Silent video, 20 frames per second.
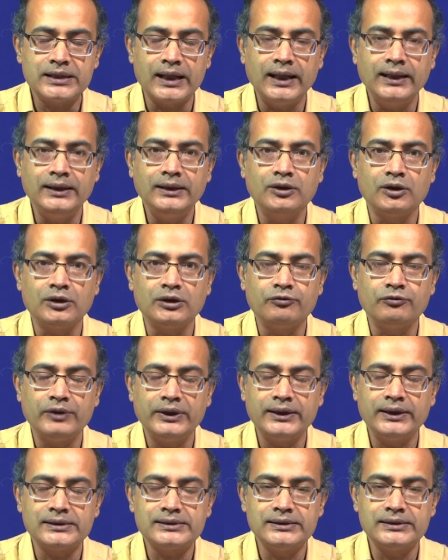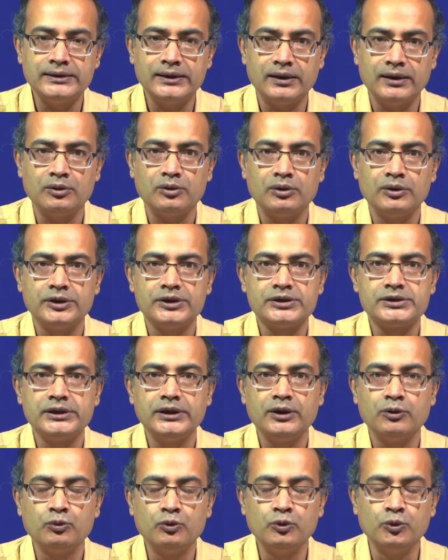child or the fetus is
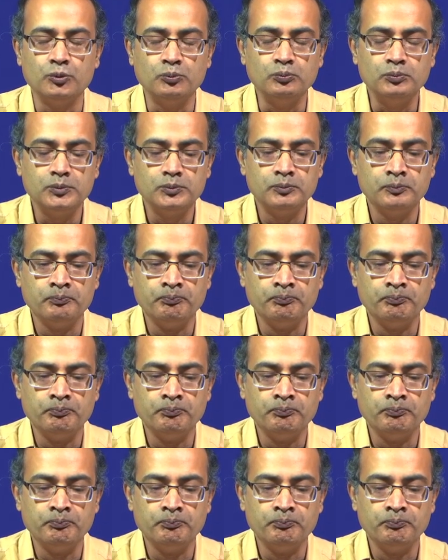in the womb,